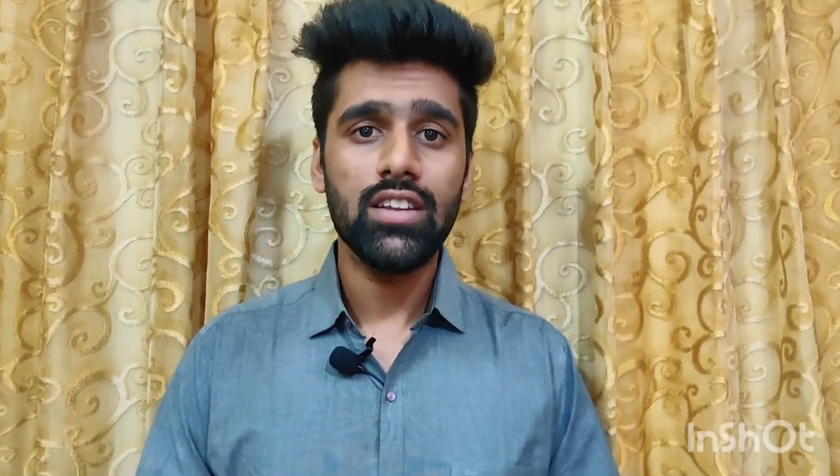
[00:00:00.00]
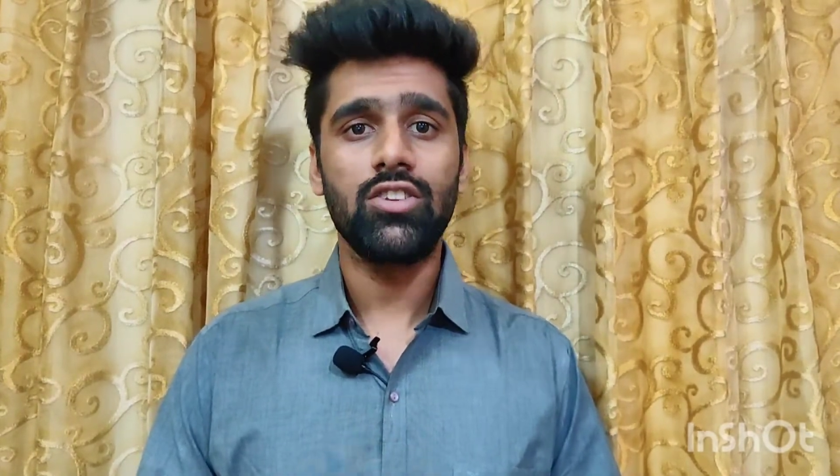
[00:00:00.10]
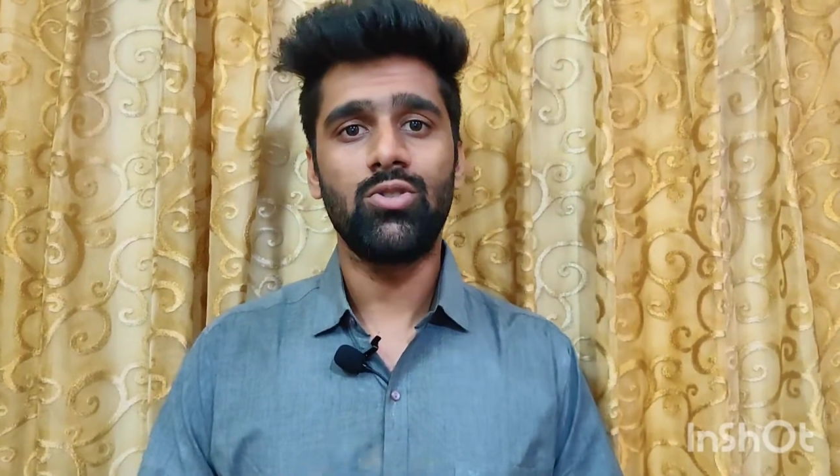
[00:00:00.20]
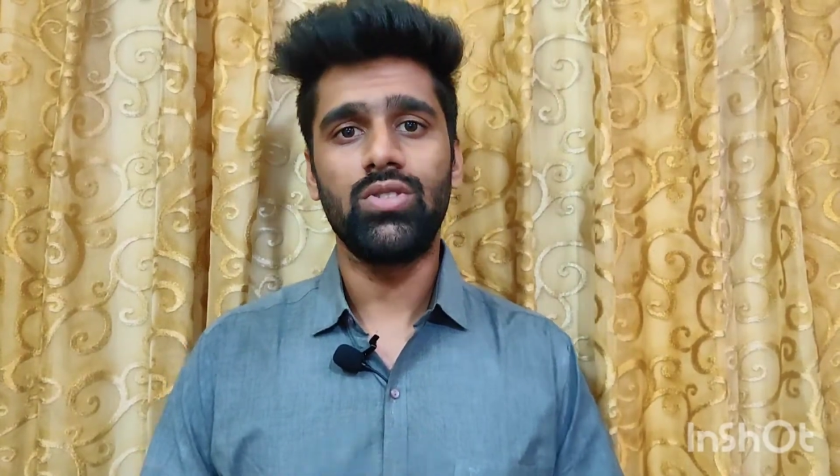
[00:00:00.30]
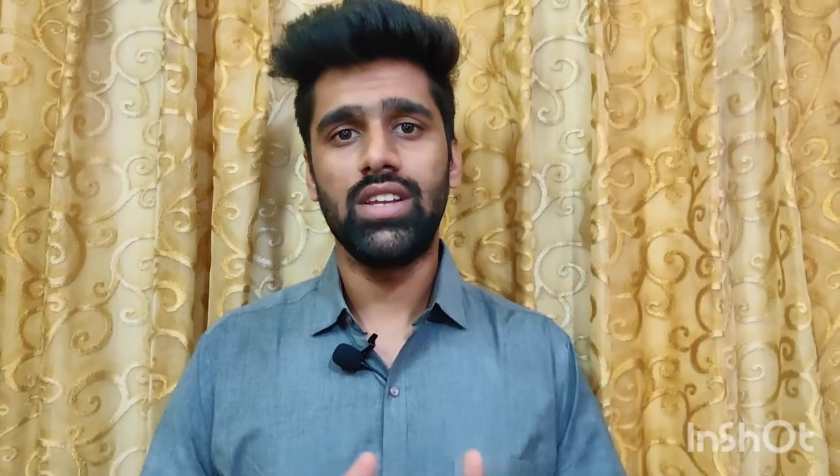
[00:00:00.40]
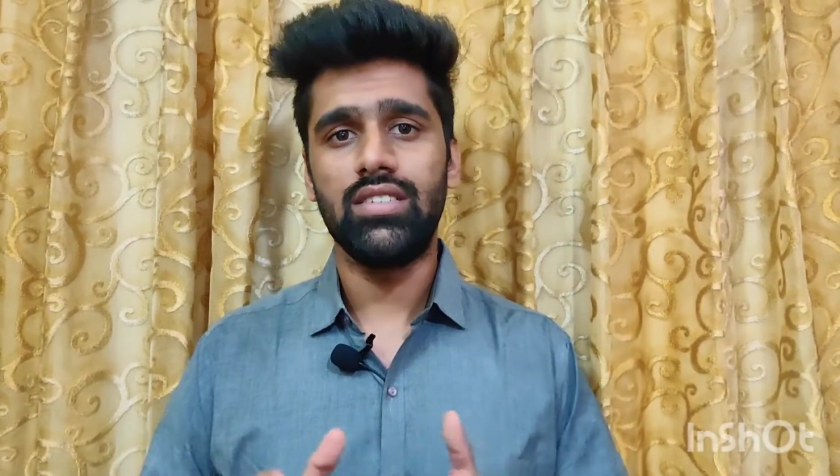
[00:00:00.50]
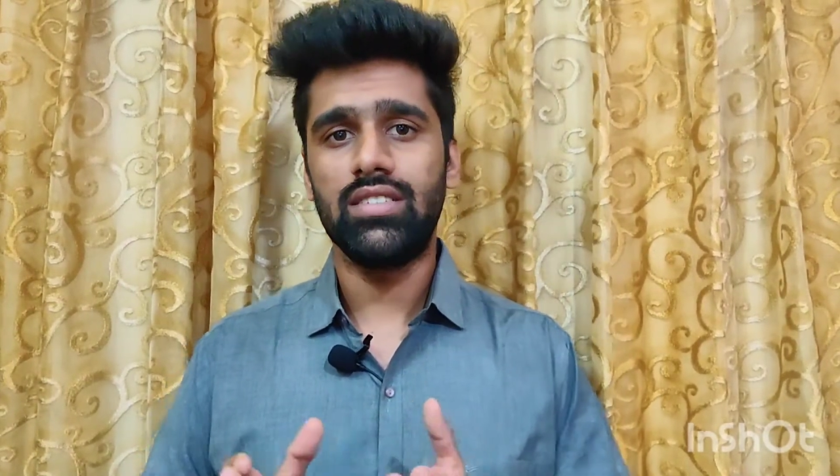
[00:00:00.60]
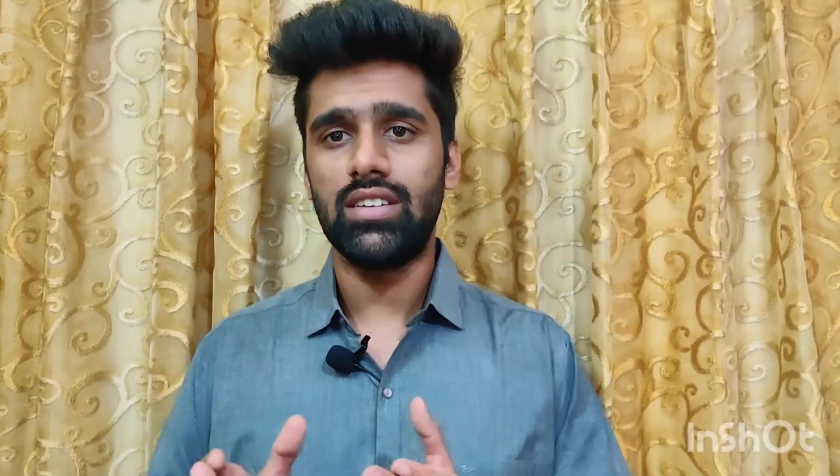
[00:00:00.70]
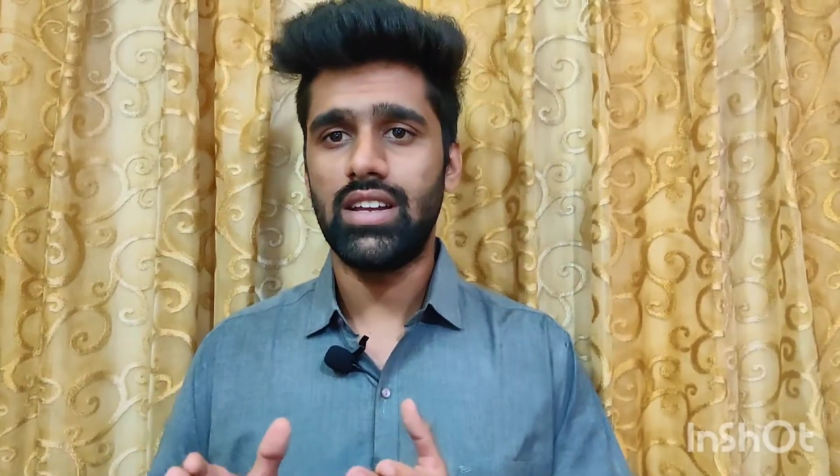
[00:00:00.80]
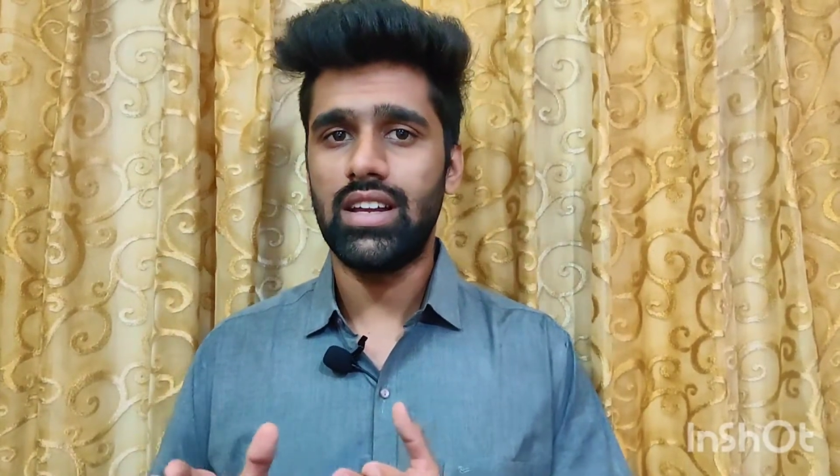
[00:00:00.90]
through this
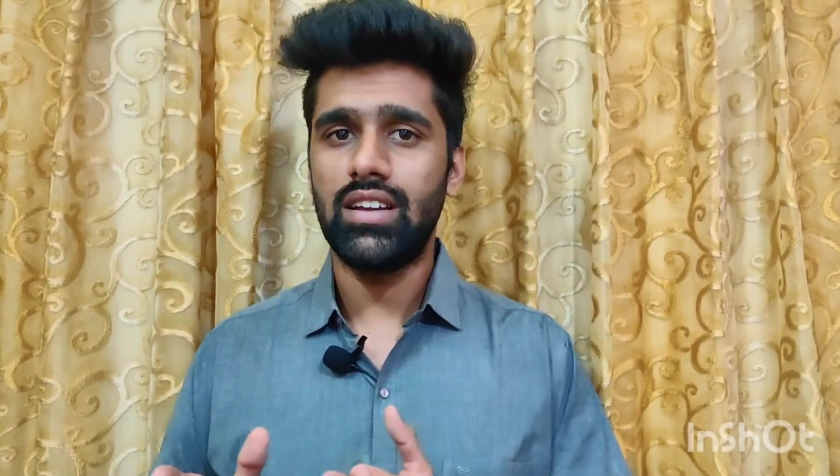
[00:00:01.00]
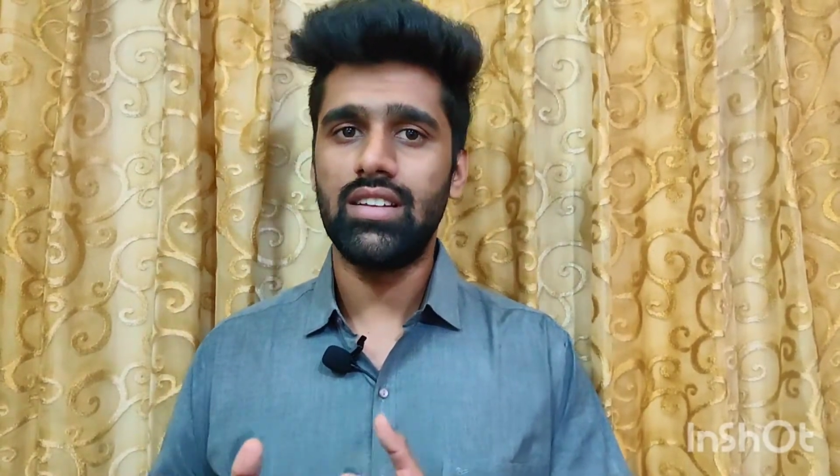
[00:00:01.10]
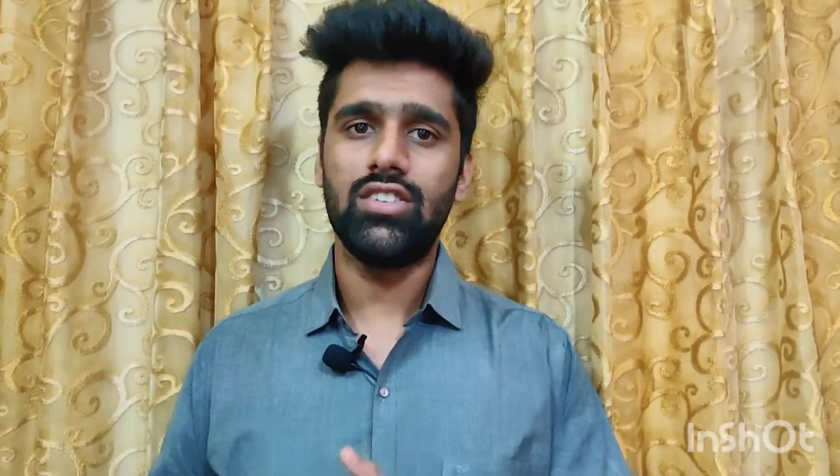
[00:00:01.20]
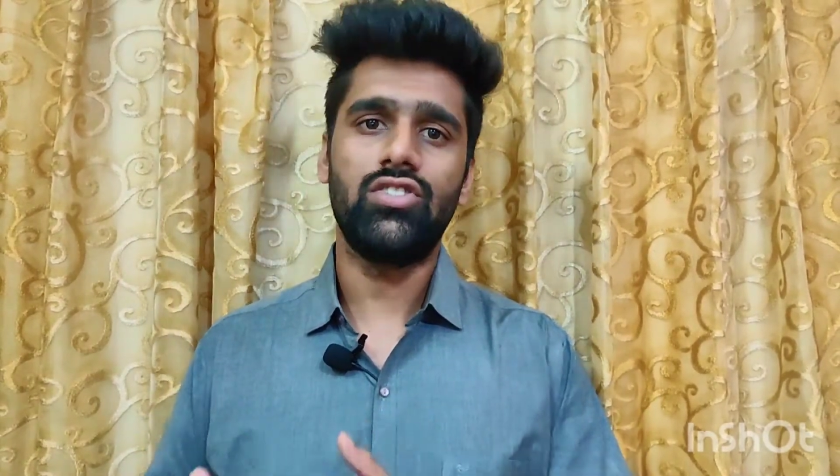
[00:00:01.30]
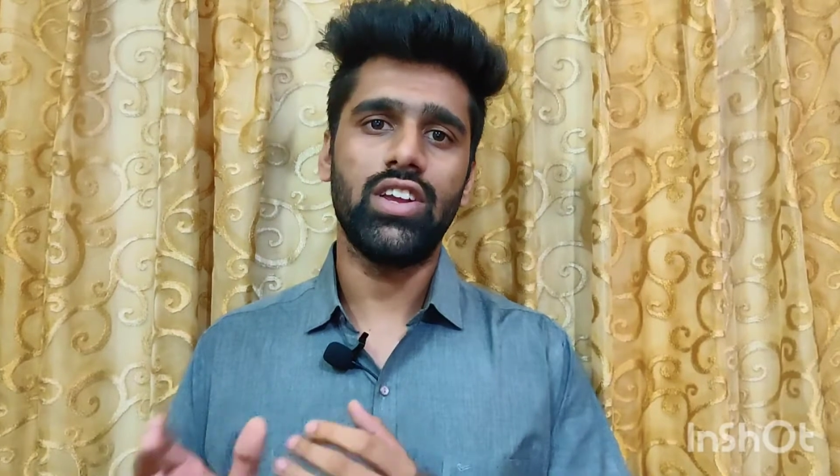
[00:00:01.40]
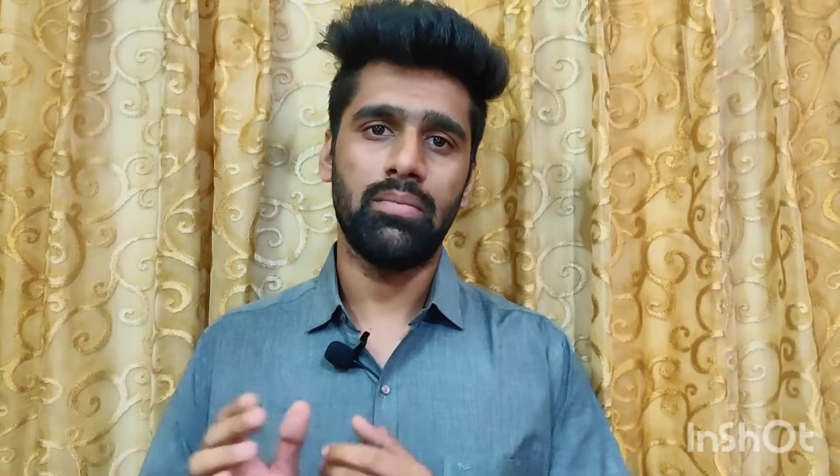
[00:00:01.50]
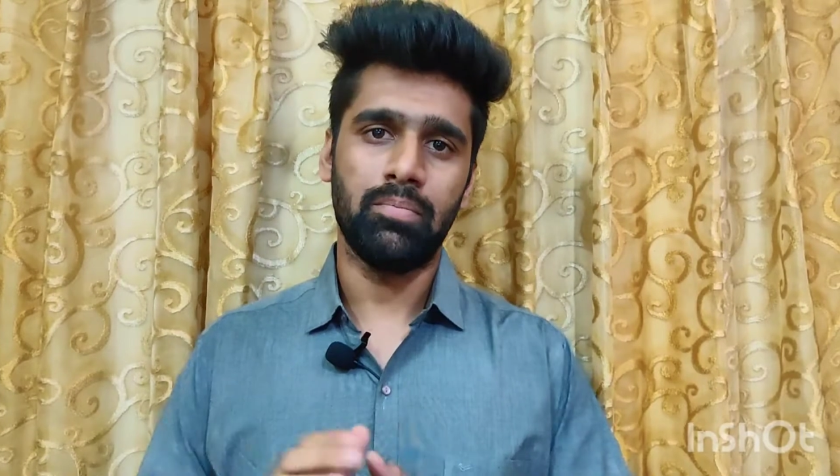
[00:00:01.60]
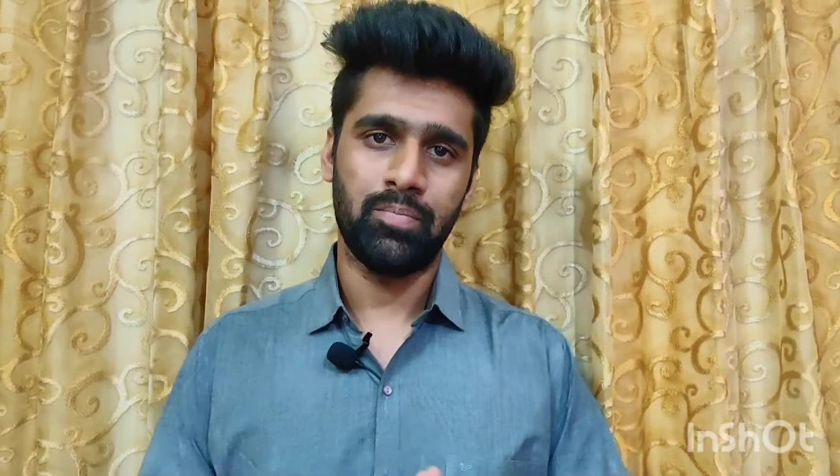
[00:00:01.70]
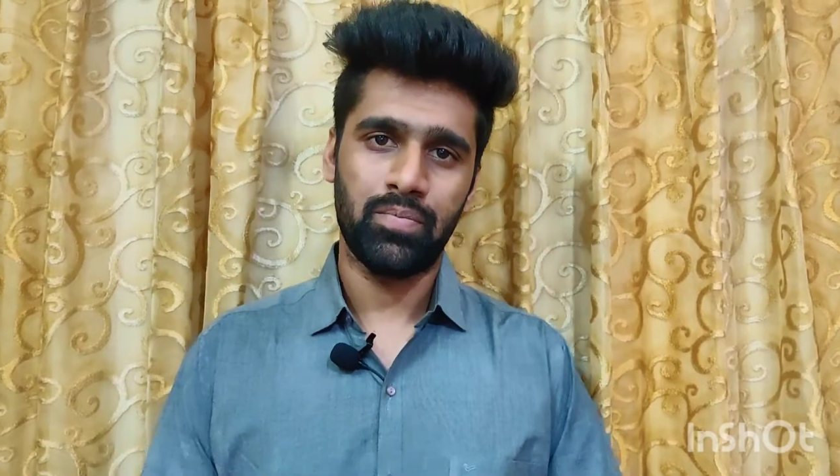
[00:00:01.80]
stream.